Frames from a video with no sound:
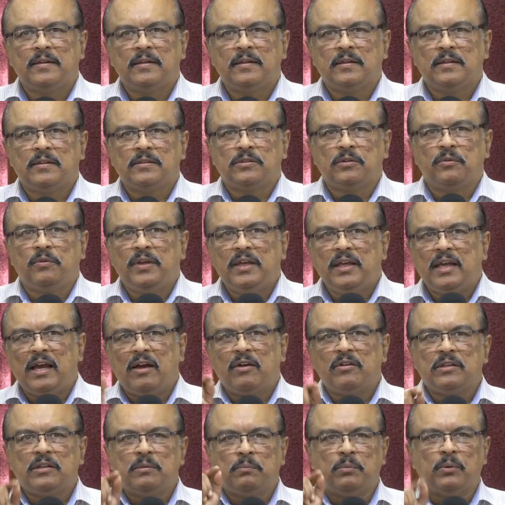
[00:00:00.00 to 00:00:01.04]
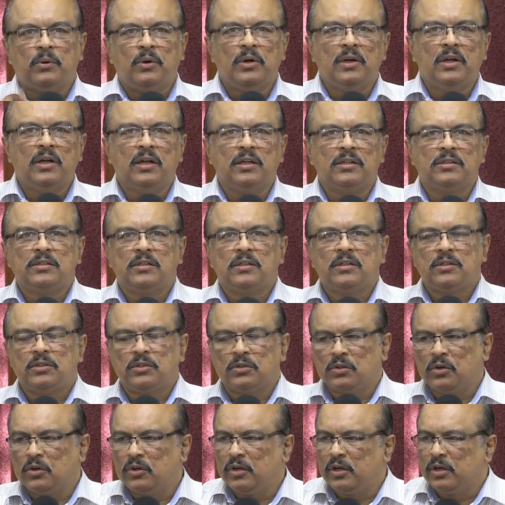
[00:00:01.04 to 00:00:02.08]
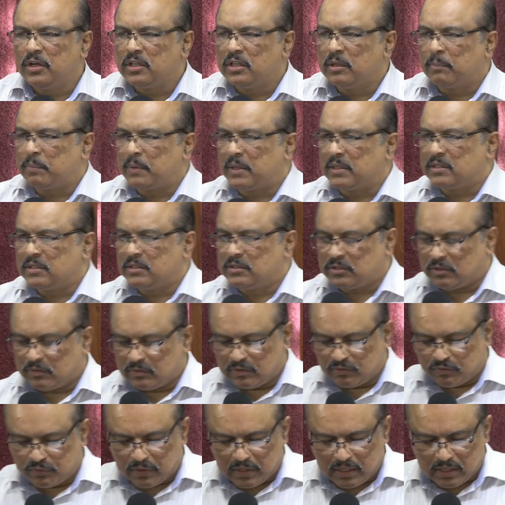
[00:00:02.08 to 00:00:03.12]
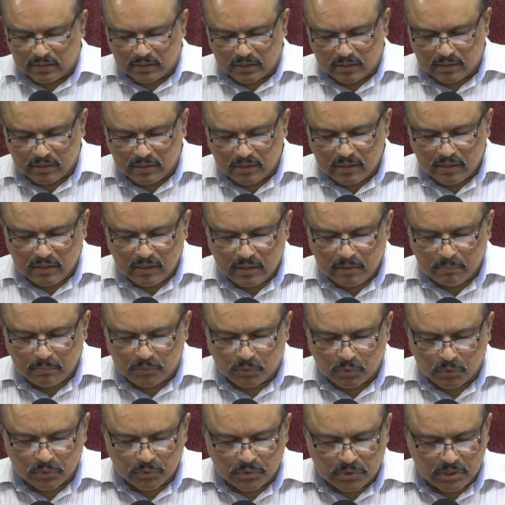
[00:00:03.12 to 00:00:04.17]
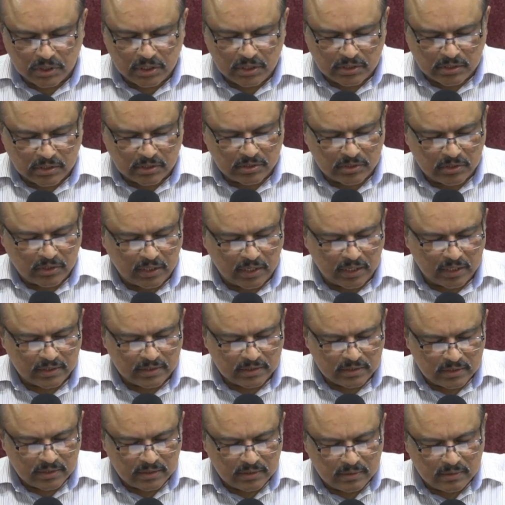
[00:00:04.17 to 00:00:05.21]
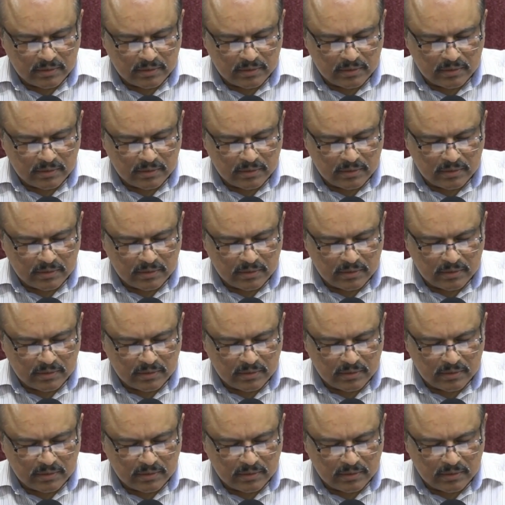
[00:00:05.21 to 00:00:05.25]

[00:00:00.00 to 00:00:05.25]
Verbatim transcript: So we have the boldness to go into the presence of the Father through Jesus Christ.